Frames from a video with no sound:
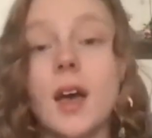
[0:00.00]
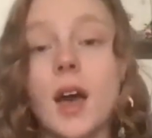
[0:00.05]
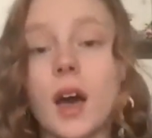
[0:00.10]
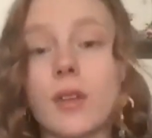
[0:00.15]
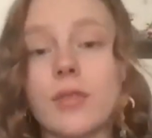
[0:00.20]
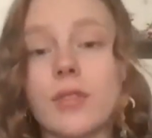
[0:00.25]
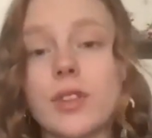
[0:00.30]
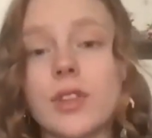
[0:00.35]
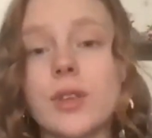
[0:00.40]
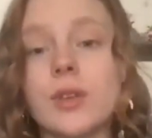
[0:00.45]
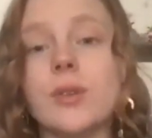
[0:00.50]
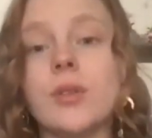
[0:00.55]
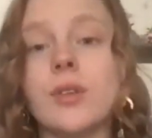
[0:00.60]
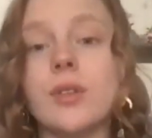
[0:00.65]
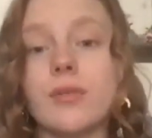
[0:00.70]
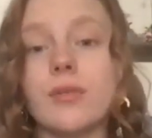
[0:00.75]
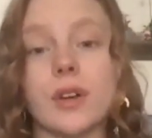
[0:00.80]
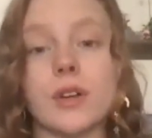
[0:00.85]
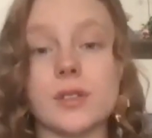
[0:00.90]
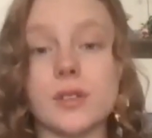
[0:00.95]
of
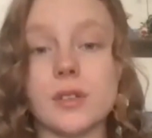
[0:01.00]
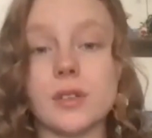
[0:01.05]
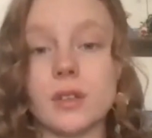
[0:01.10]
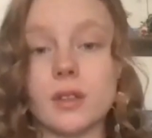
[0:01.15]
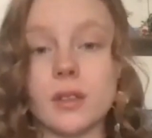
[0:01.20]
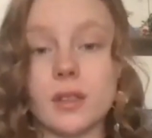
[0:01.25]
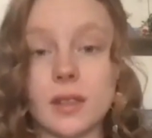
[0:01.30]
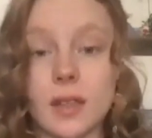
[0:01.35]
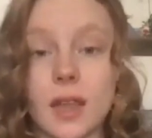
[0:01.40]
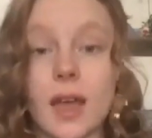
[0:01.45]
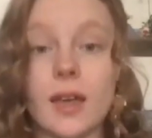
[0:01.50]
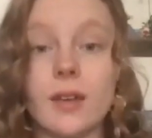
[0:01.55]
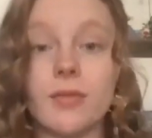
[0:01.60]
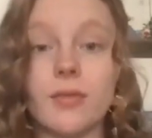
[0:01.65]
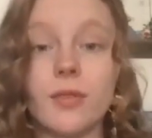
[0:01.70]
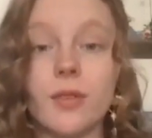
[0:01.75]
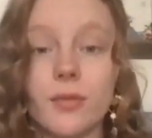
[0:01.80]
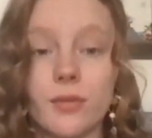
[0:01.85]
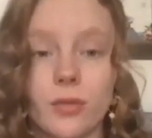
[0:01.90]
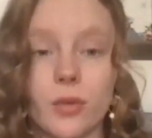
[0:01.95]
universal life
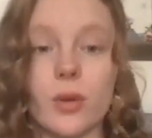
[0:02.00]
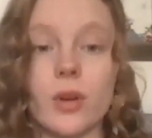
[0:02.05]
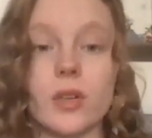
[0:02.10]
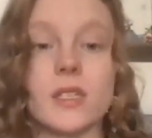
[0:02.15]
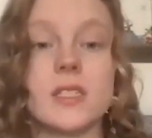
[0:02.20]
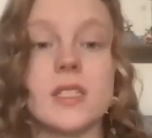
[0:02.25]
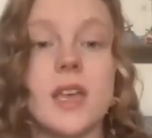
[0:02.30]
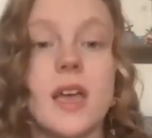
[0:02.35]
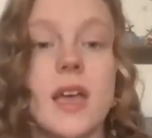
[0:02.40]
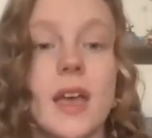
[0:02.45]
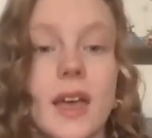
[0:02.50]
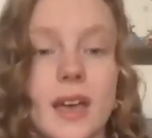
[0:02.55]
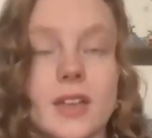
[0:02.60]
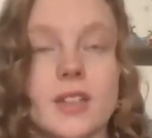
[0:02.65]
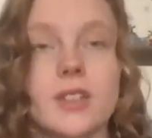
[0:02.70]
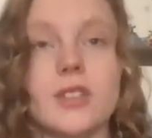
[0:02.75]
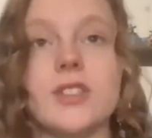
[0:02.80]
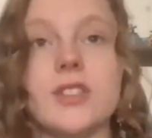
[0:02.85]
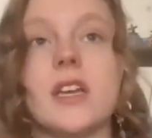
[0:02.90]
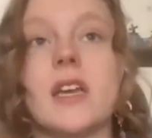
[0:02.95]
force
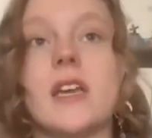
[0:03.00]
energy.